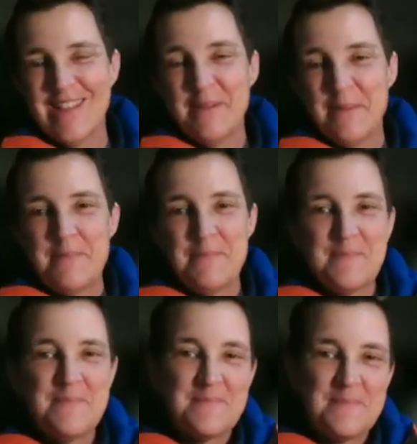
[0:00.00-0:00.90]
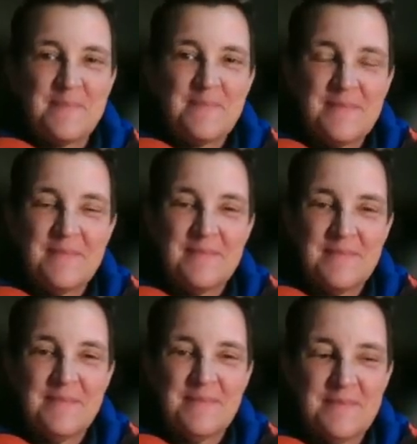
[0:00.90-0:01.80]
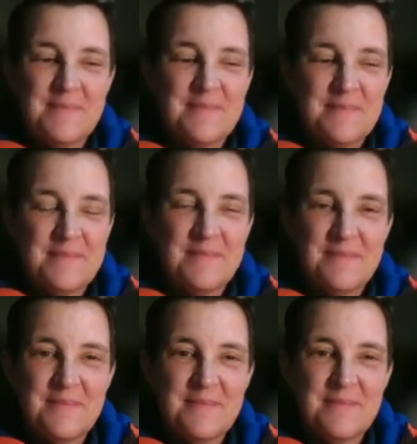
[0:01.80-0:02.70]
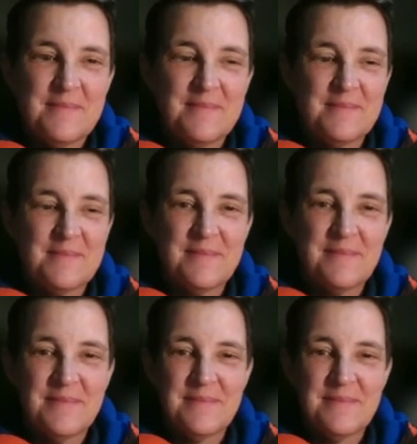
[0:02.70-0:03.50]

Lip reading: The person shown says nothing.